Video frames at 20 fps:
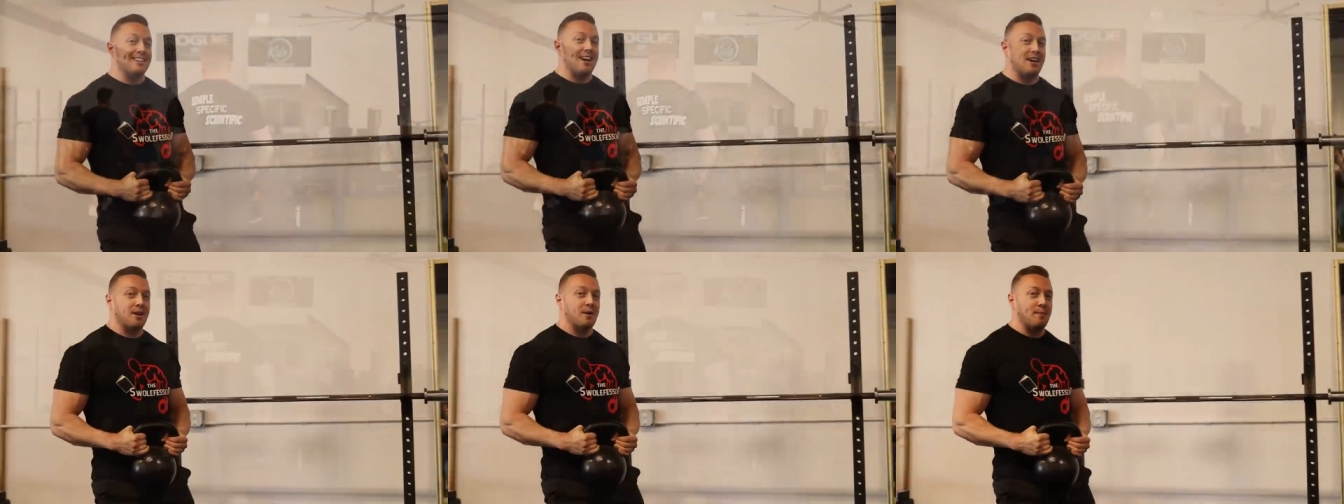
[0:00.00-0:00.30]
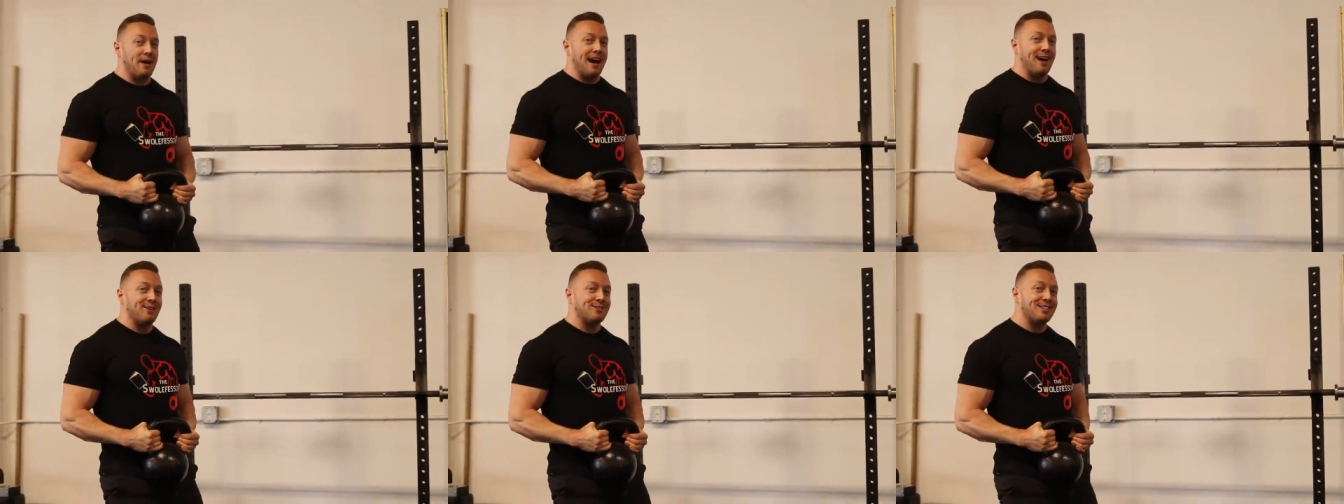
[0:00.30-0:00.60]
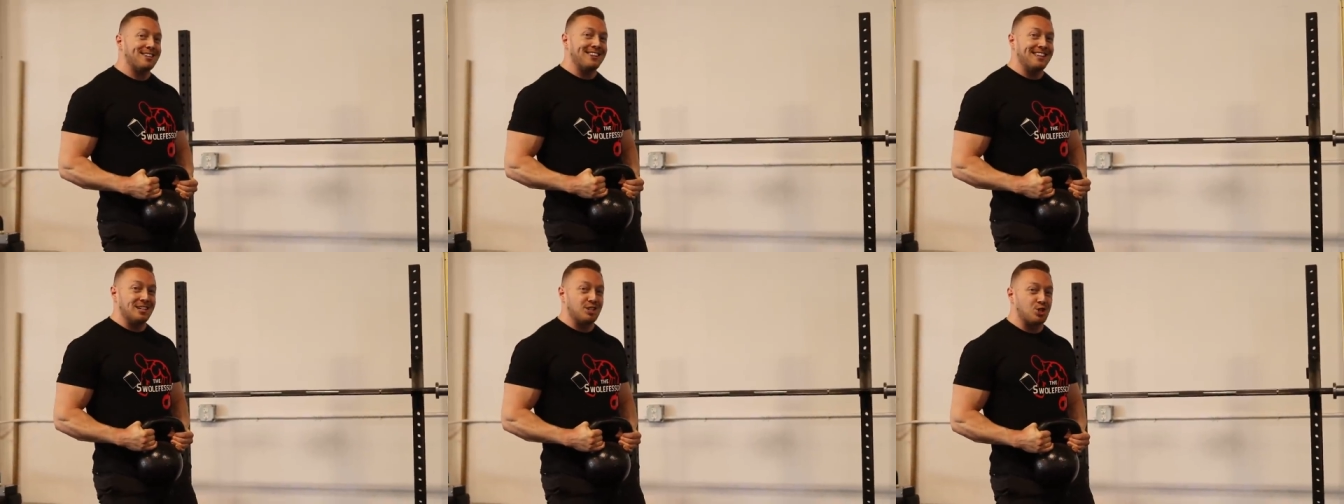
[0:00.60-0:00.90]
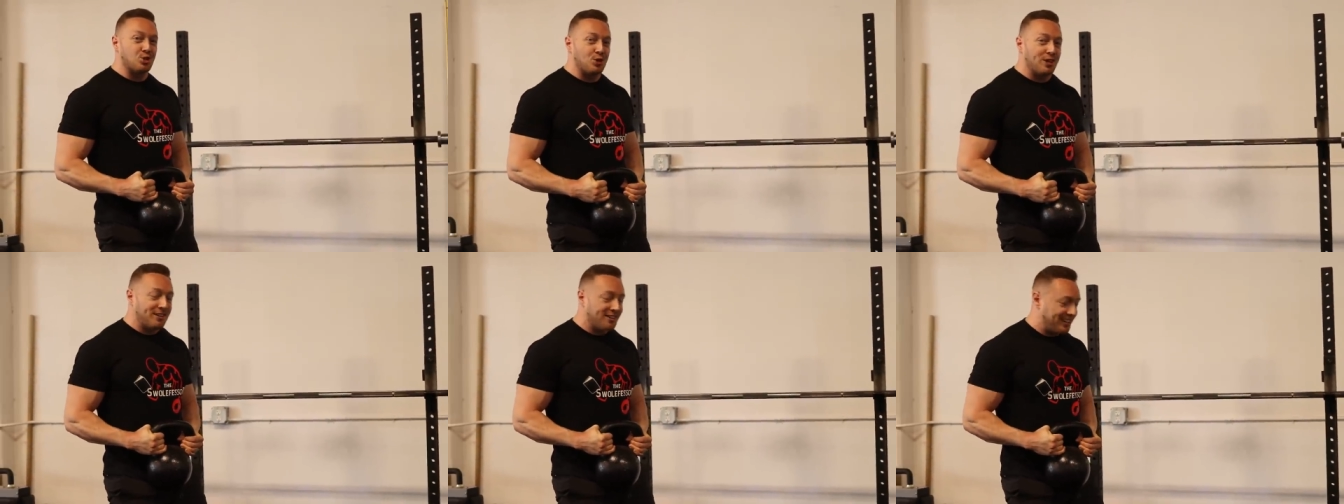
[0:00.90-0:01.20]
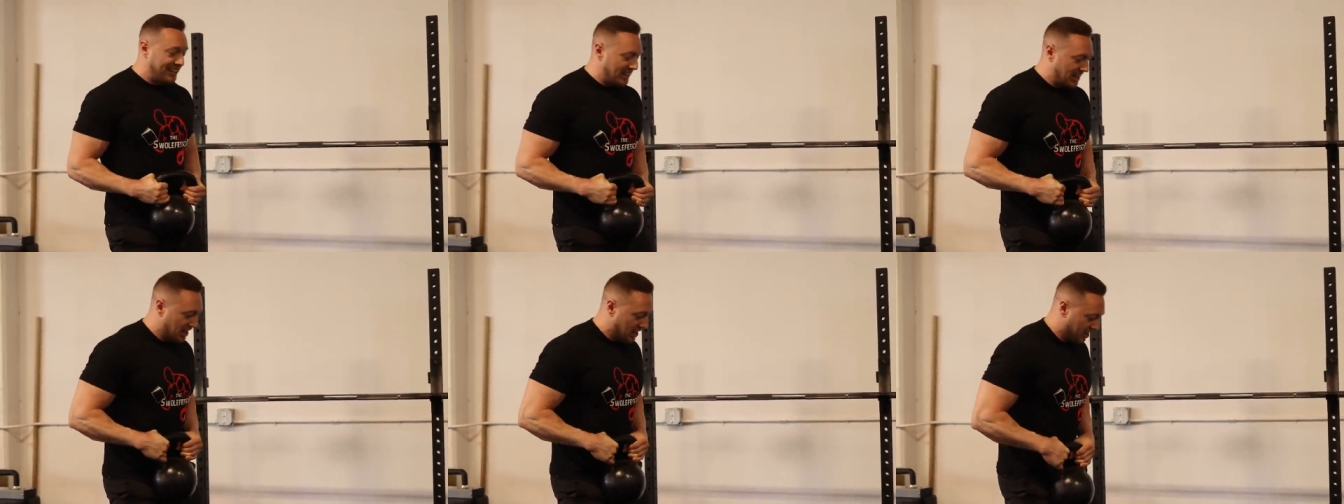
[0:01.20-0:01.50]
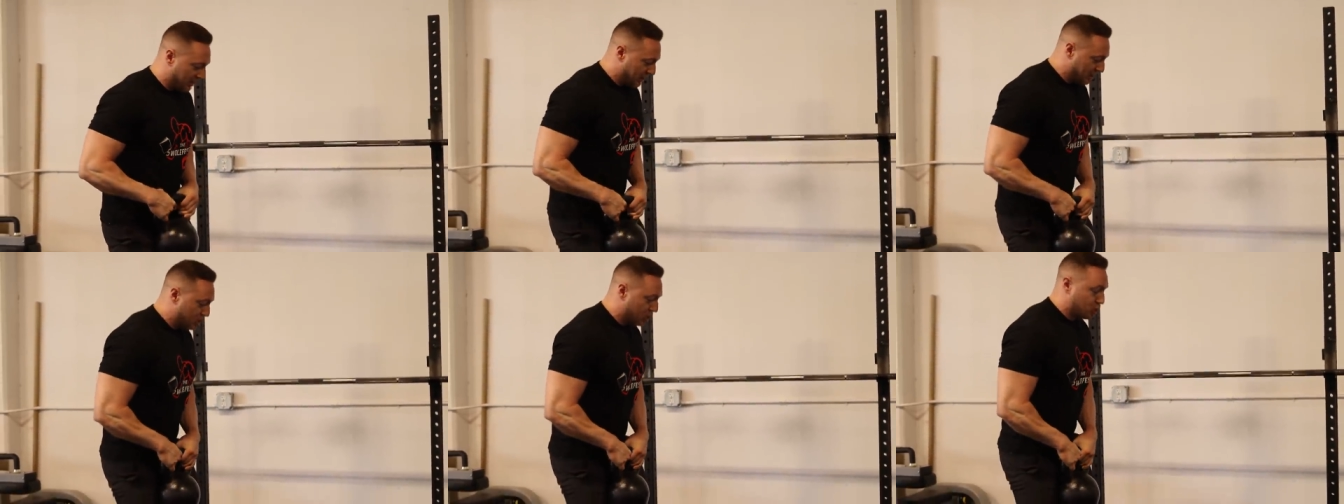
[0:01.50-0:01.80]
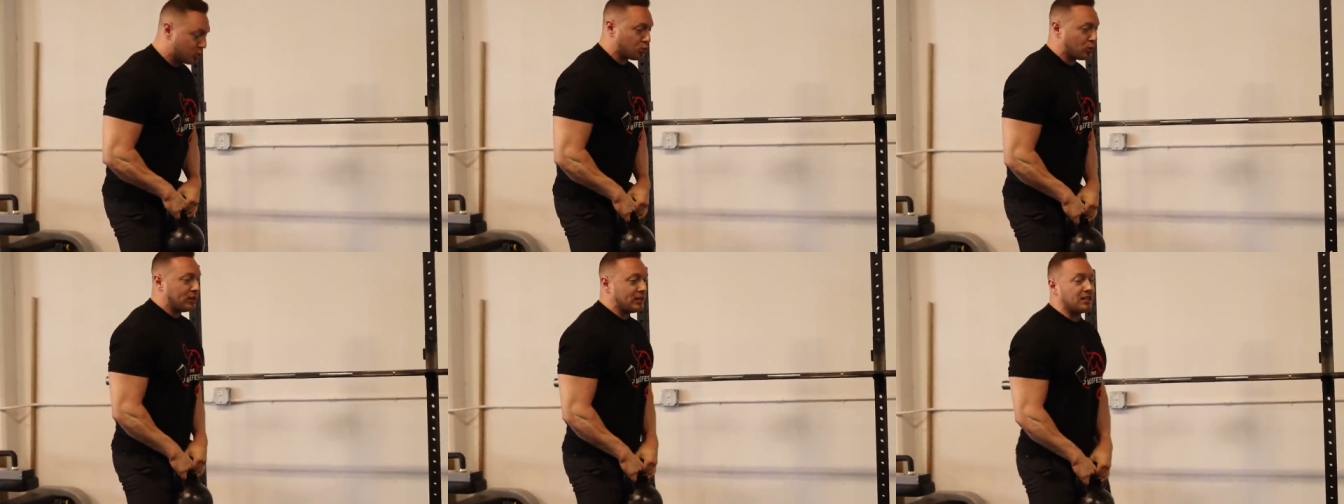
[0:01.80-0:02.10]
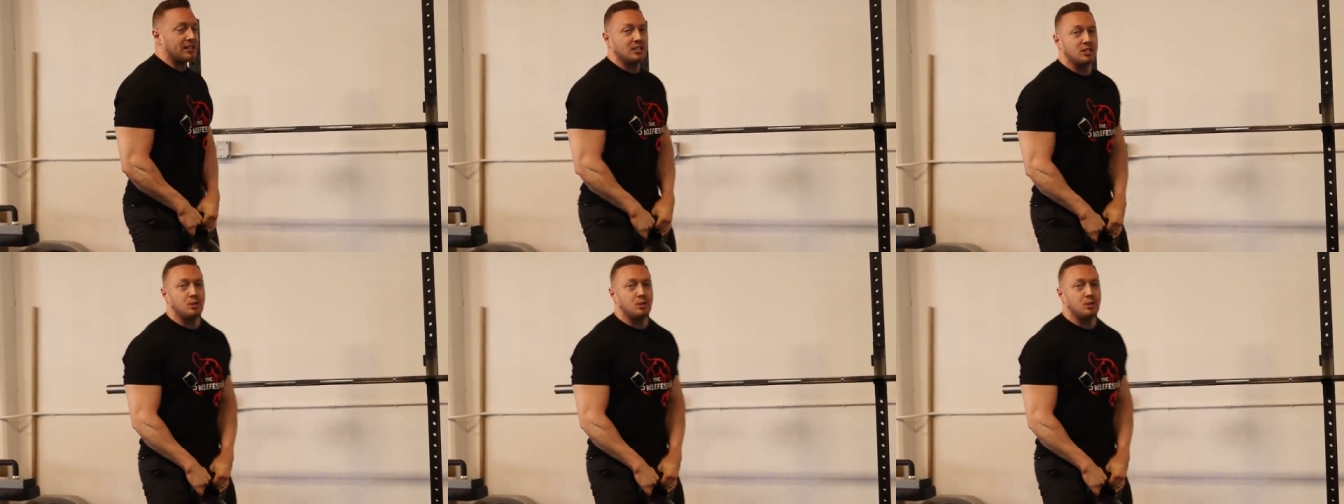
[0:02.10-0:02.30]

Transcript: talk about this drill here. This drill